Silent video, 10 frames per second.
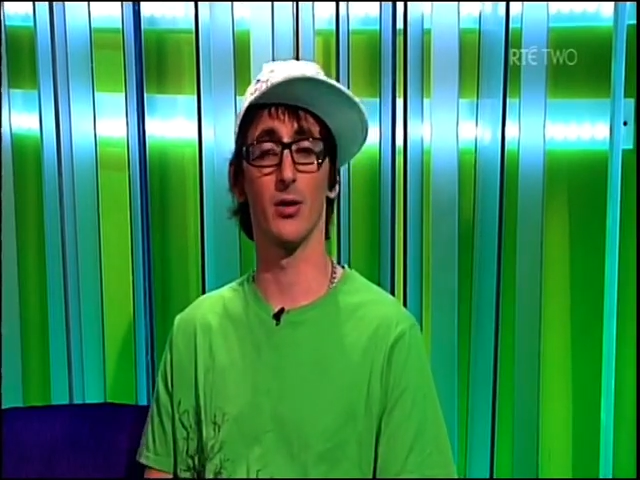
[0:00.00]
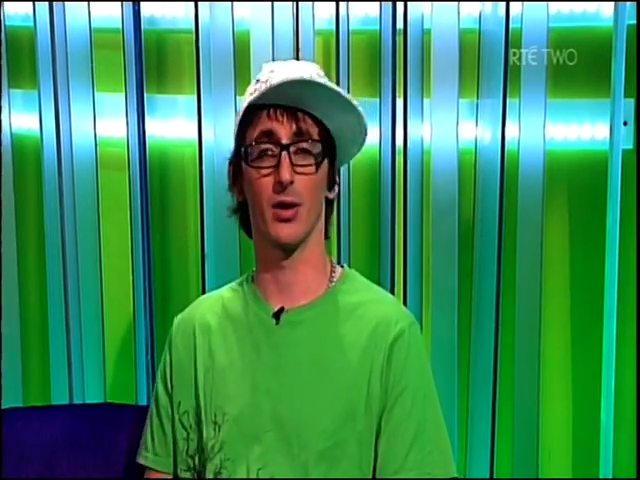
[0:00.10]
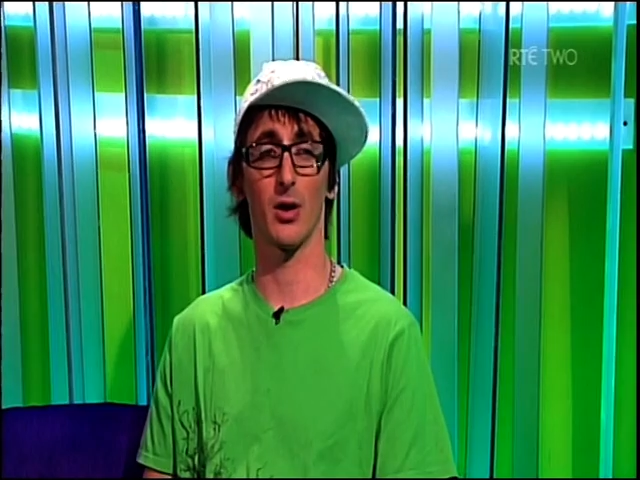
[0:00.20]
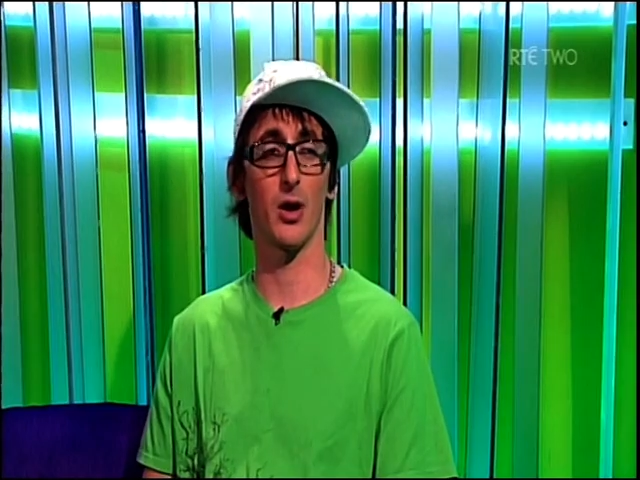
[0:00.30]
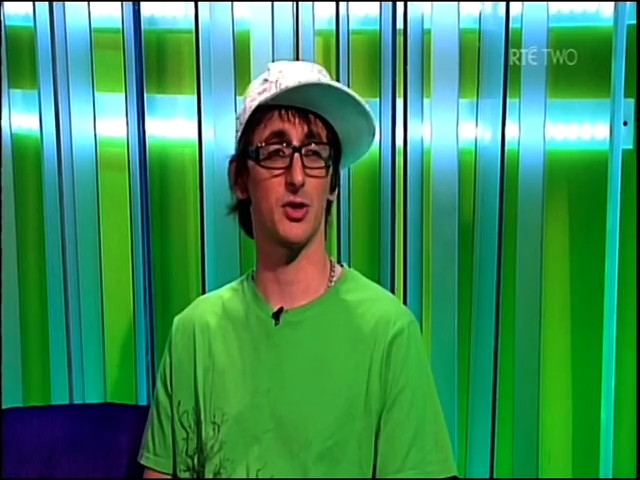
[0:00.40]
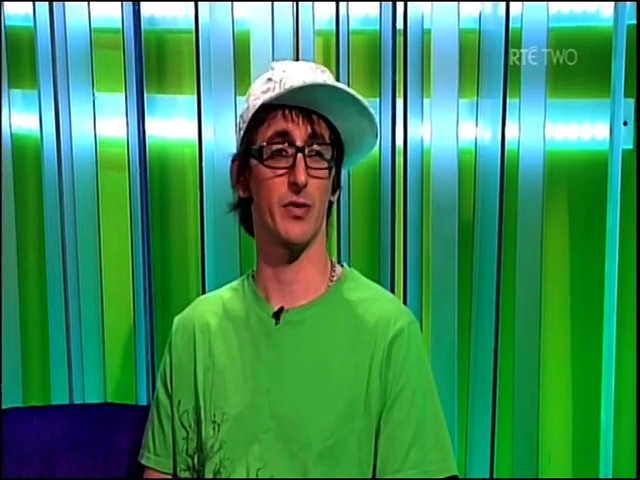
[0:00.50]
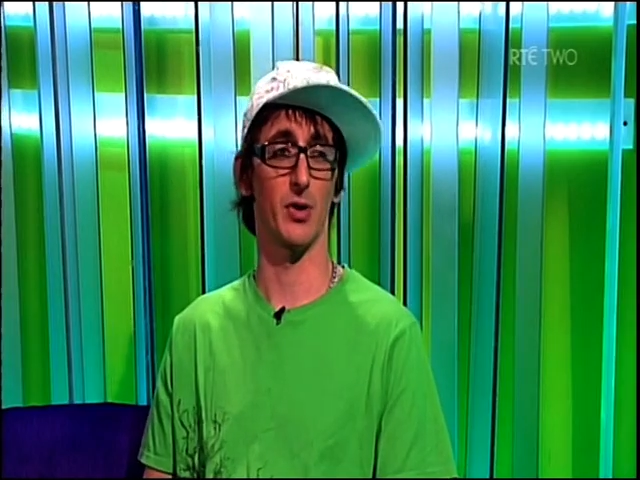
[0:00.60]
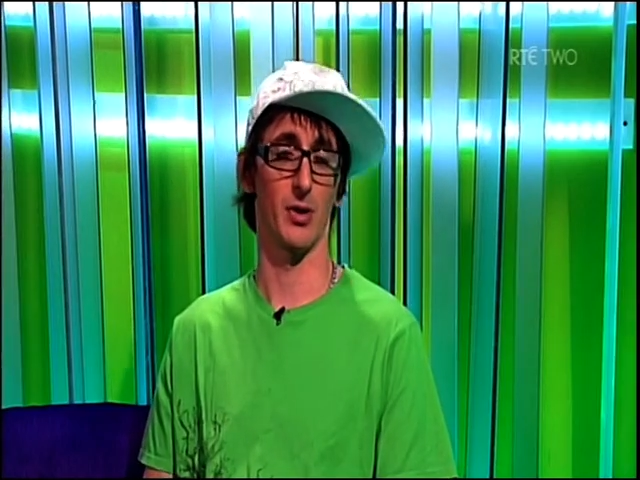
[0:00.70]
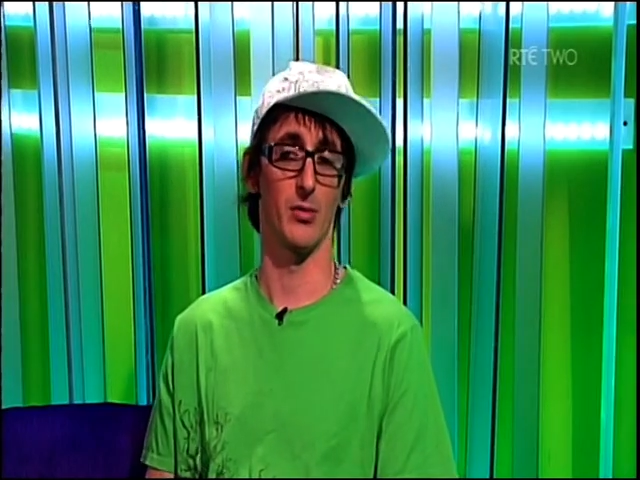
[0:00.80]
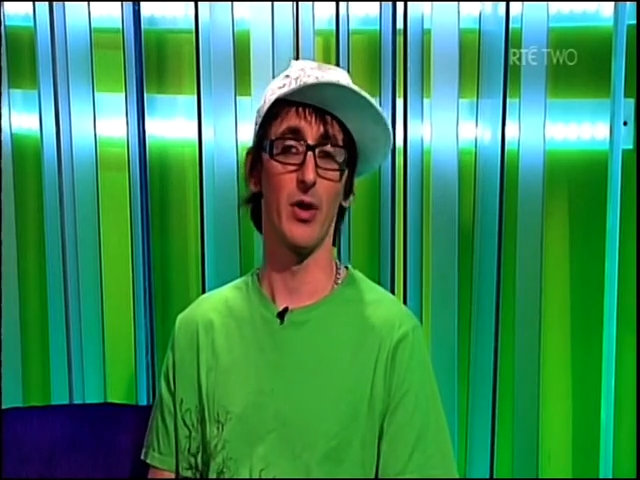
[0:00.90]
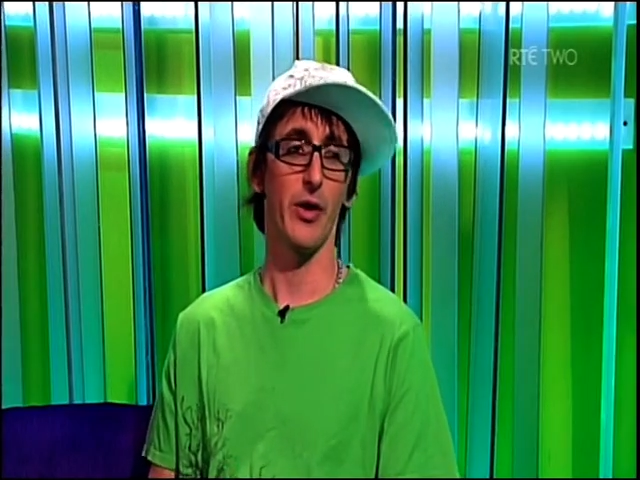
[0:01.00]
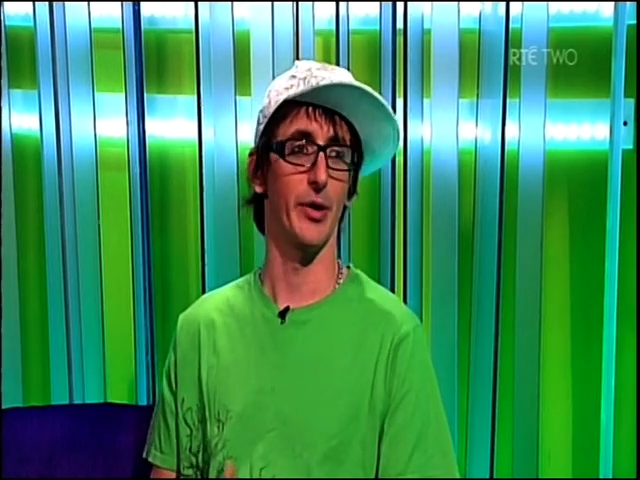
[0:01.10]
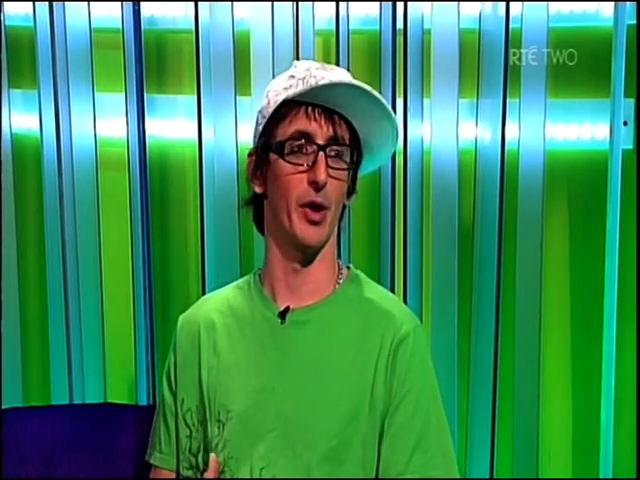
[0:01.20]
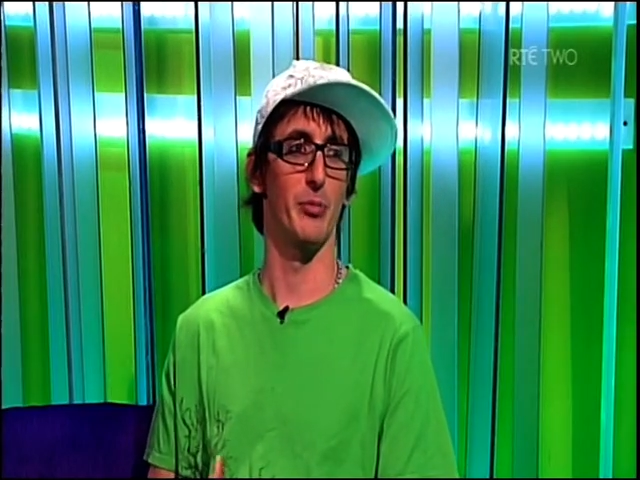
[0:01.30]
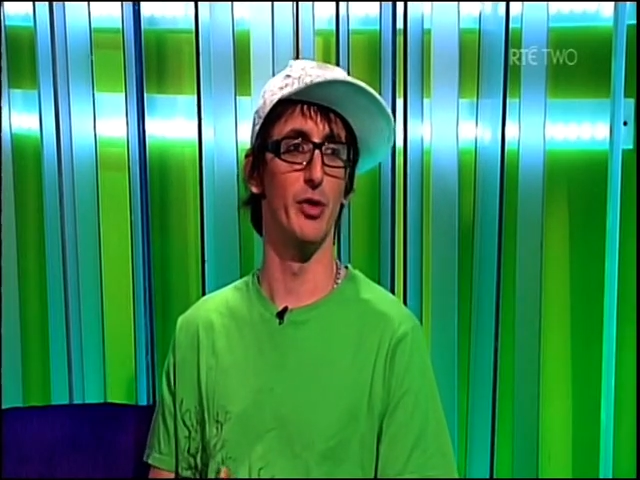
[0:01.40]
like kite surfing, and
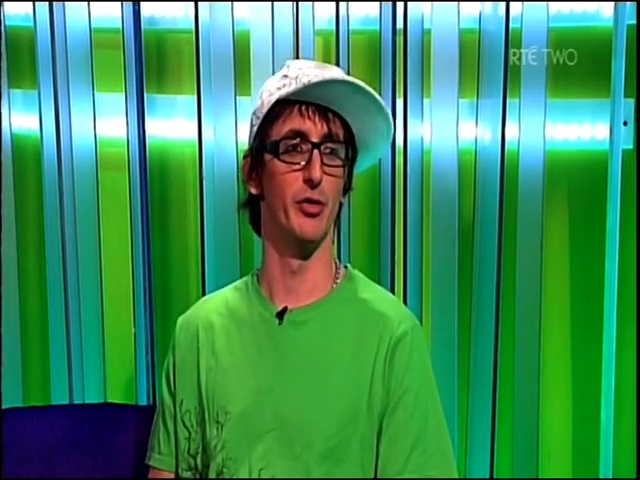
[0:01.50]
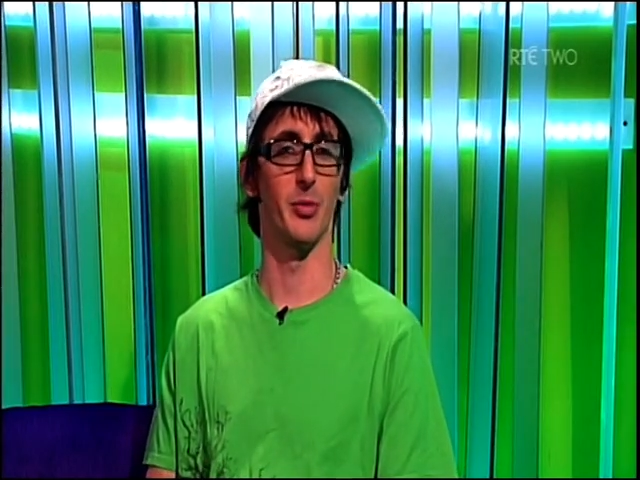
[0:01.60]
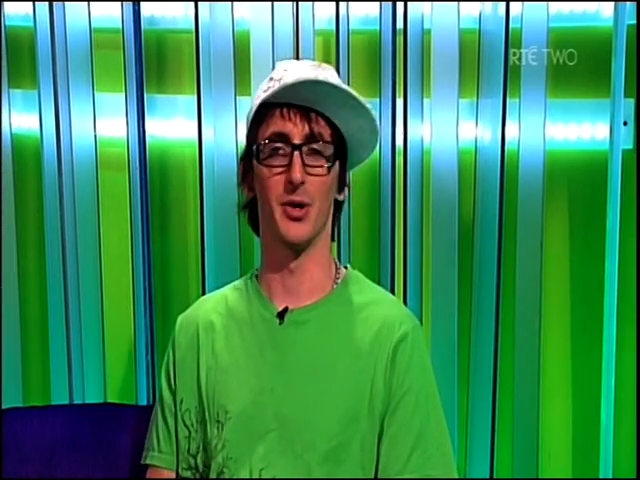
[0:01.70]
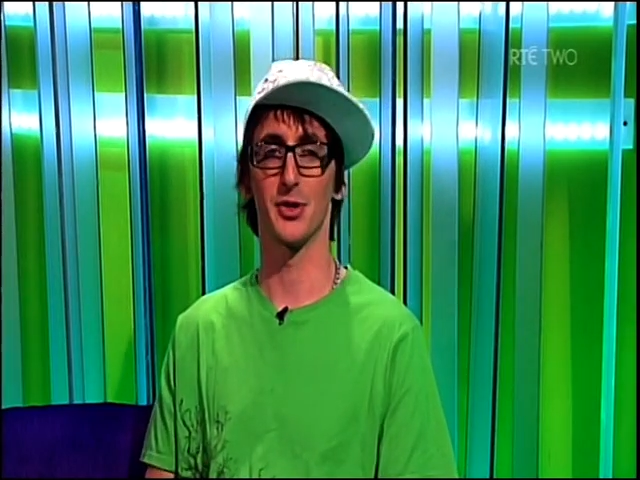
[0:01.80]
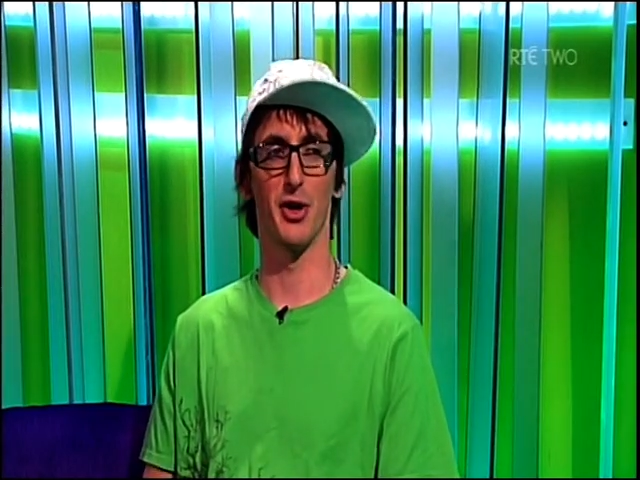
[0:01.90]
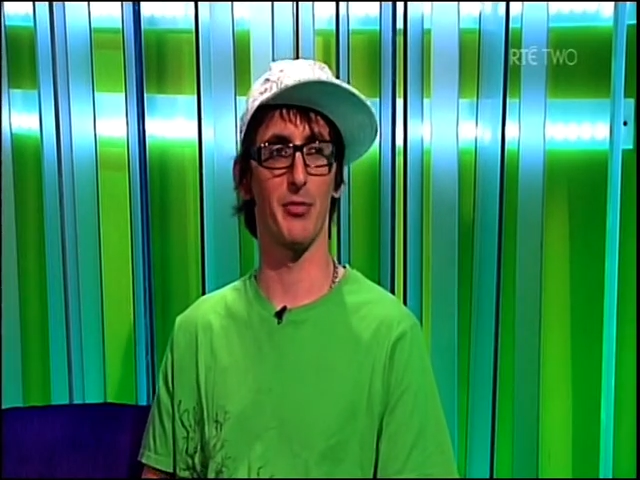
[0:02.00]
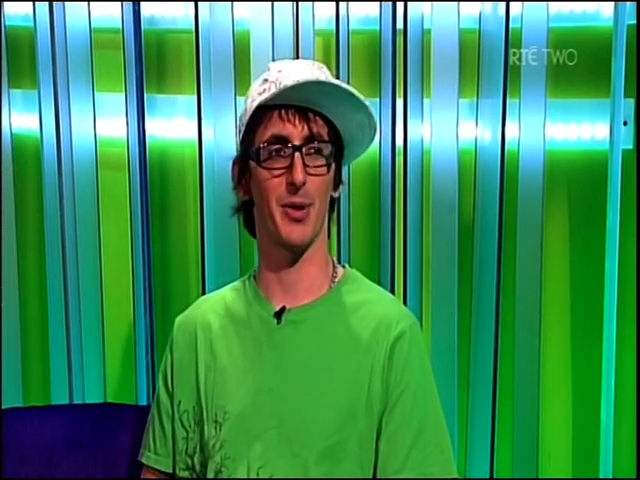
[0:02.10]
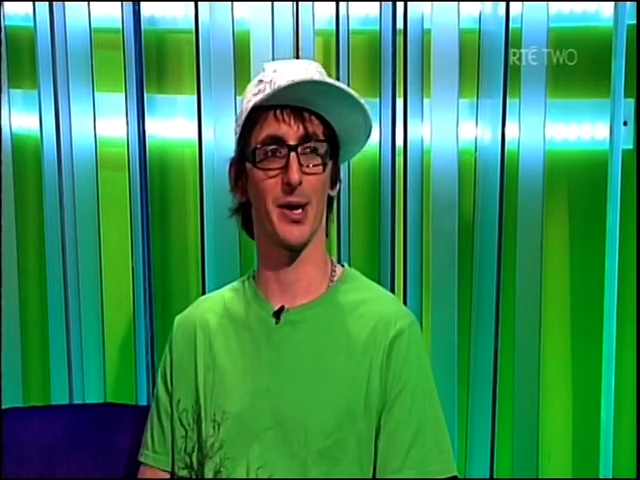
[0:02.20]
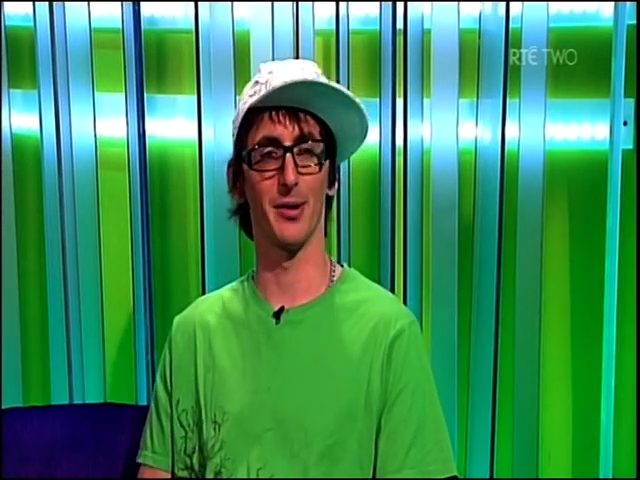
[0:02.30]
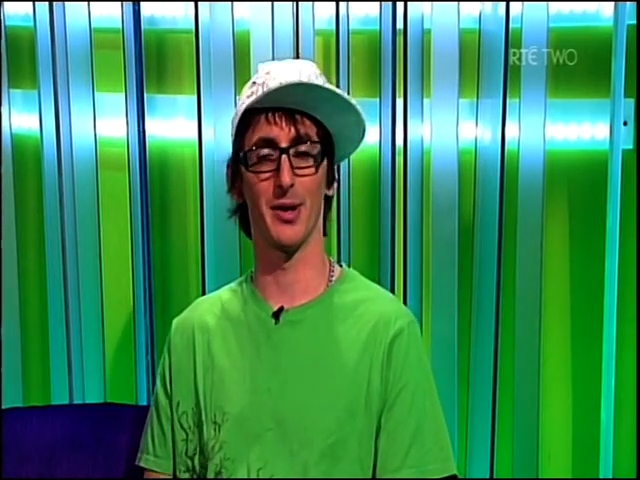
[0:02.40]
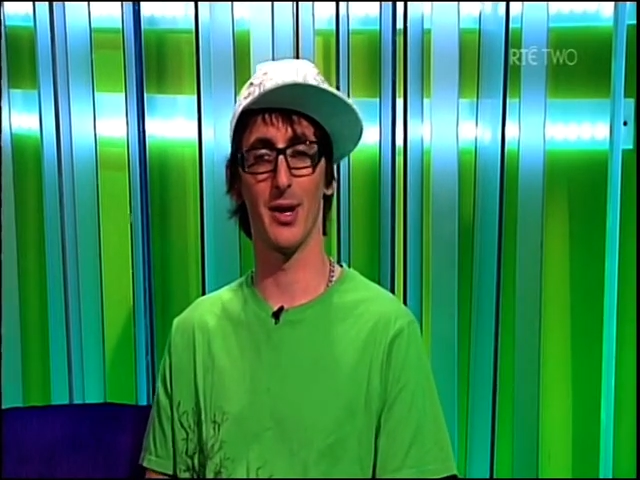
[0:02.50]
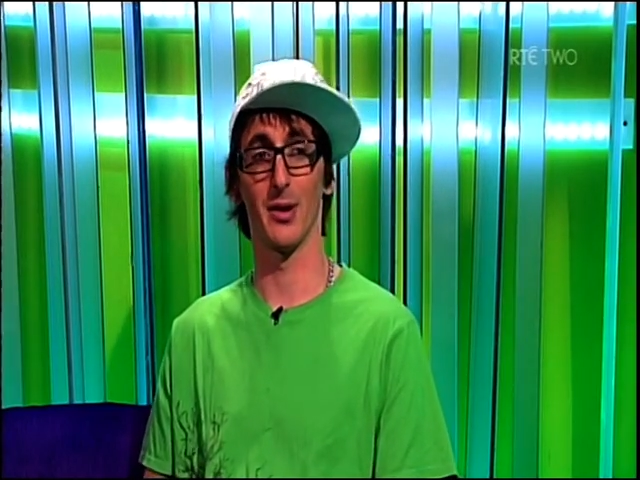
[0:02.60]
I proved it myself back in the day,